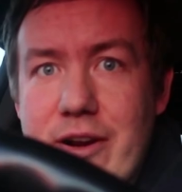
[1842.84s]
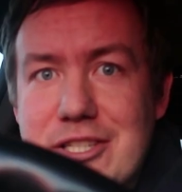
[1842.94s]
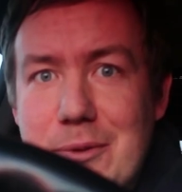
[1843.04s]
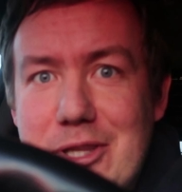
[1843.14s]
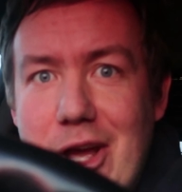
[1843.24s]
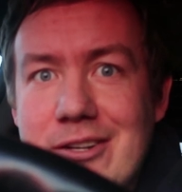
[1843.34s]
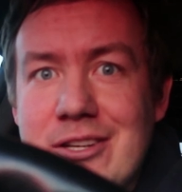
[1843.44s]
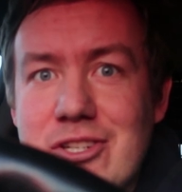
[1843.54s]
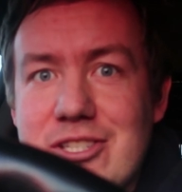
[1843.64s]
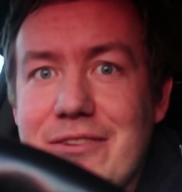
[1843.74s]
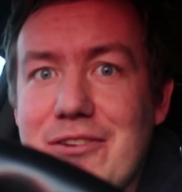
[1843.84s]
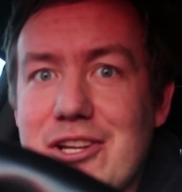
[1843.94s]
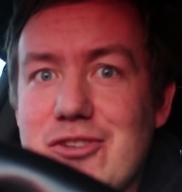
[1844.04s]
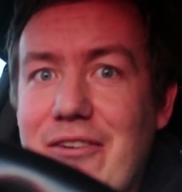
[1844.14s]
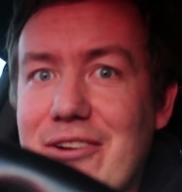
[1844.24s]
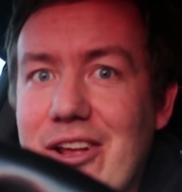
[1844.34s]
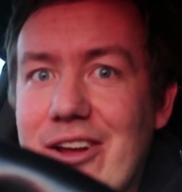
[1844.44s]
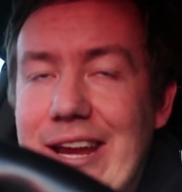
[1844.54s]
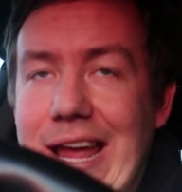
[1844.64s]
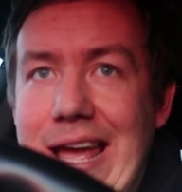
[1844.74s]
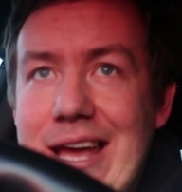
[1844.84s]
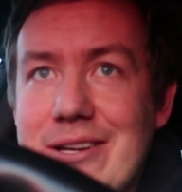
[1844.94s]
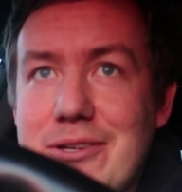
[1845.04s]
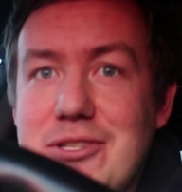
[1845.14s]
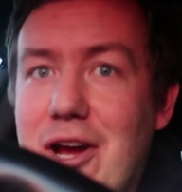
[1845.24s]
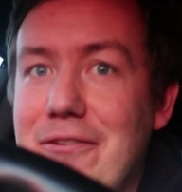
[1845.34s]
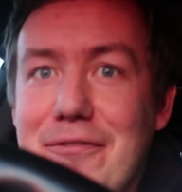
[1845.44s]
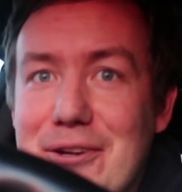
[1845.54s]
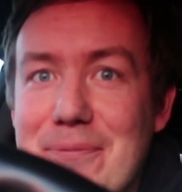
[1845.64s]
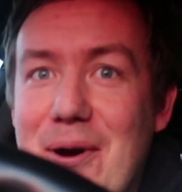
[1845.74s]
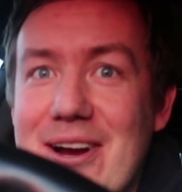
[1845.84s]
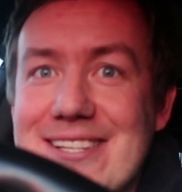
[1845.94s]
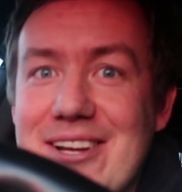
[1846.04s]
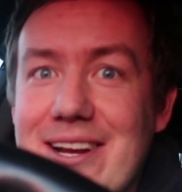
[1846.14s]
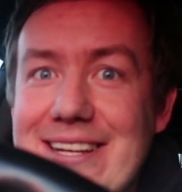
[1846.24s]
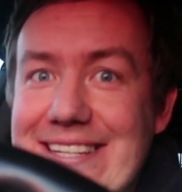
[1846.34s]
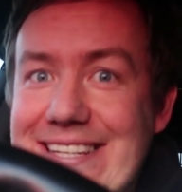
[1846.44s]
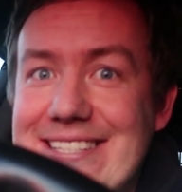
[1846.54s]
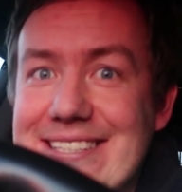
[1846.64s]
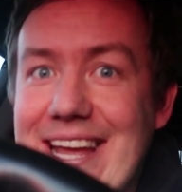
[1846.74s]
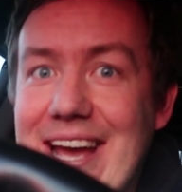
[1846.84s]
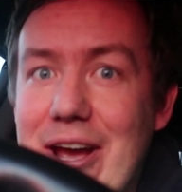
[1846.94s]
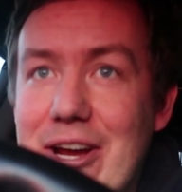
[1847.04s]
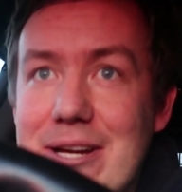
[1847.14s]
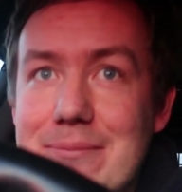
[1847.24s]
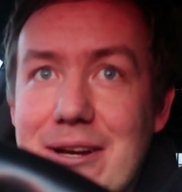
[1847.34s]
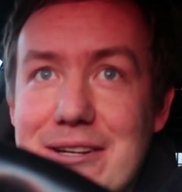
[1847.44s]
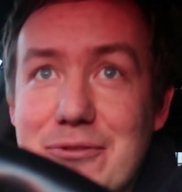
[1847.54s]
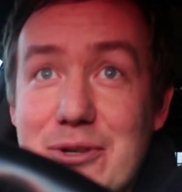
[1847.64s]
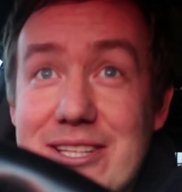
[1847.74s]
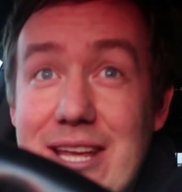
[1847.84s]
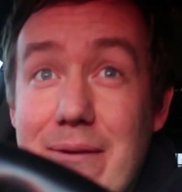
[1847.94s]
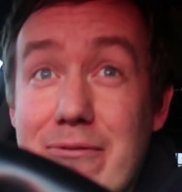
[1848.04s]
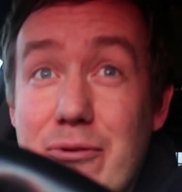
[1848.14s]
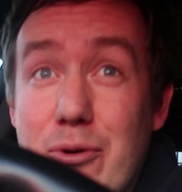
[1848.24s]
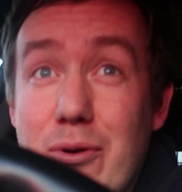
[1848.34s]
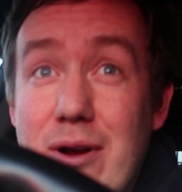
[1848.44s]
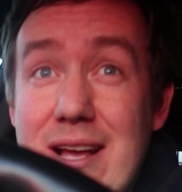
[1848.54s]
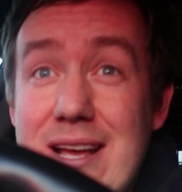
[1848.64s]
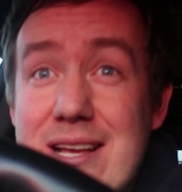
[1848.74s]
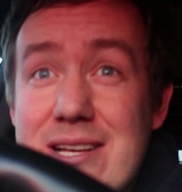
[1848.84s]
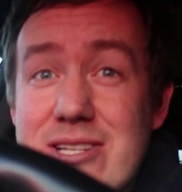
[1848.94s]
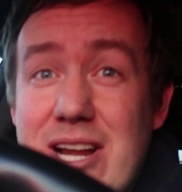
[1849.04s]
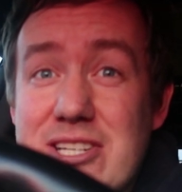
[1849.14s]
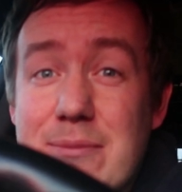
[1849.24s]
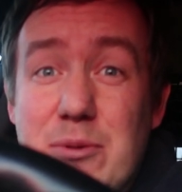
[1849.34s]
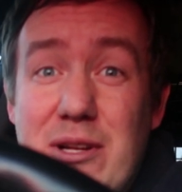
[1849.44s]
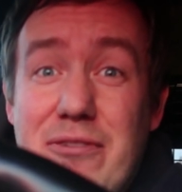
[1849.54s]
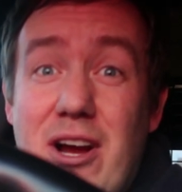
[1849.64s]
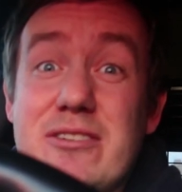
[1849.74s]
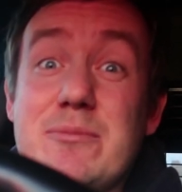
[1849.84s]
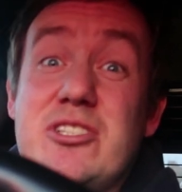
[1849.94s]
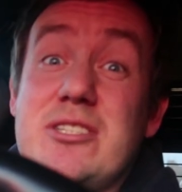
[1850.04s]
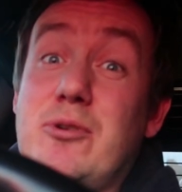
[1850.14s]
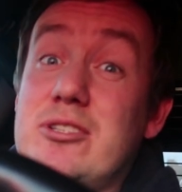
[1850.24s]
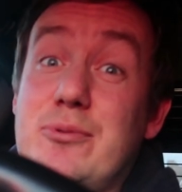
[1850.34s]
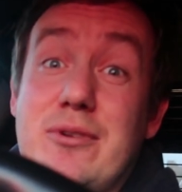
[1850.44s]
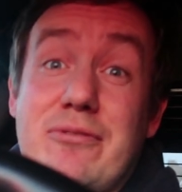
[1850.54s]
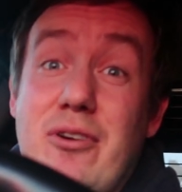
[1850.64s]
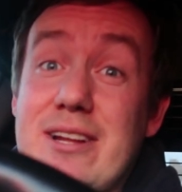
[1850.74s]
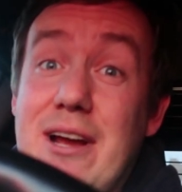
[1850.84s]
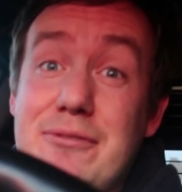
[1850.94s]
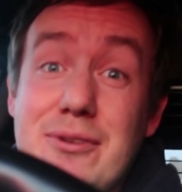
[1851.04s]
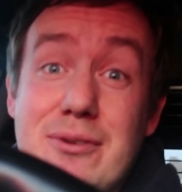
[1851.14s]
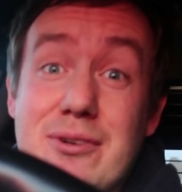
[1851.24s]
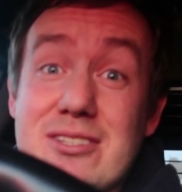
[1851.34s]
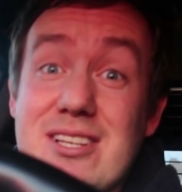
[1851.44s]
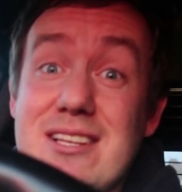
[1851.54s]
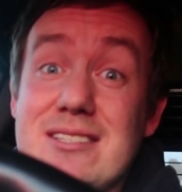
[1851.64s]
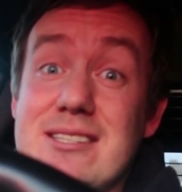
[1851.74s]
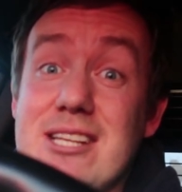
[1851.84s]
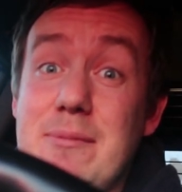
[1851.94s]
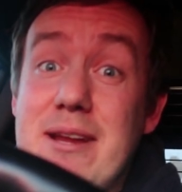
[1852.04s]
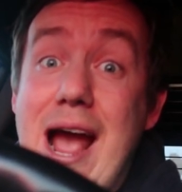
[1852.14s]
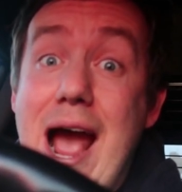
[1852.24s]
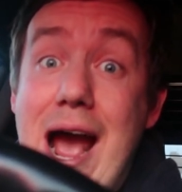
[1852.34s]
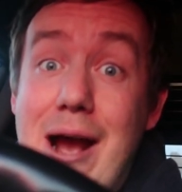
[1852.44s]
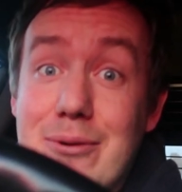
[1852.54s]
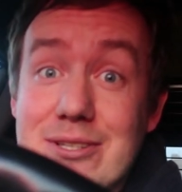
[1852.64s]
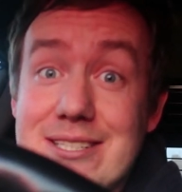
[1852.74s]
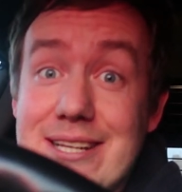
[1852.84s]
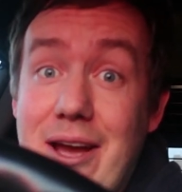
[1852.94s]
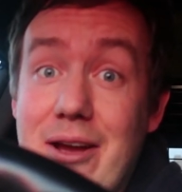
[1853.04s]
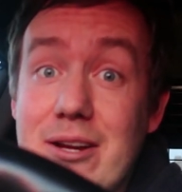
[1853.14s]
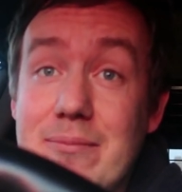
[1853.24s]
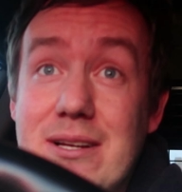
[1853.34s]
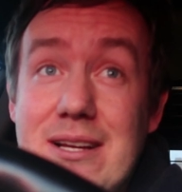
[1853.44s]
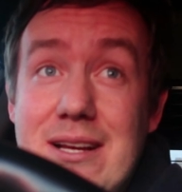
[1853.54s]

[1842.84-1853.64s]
All right, so we're done just up at traffic light. No time for goodbyes. I need to get home and avoid the M4/M25 as much as possible on a Friday afternoon because it's going to take me hours to get home.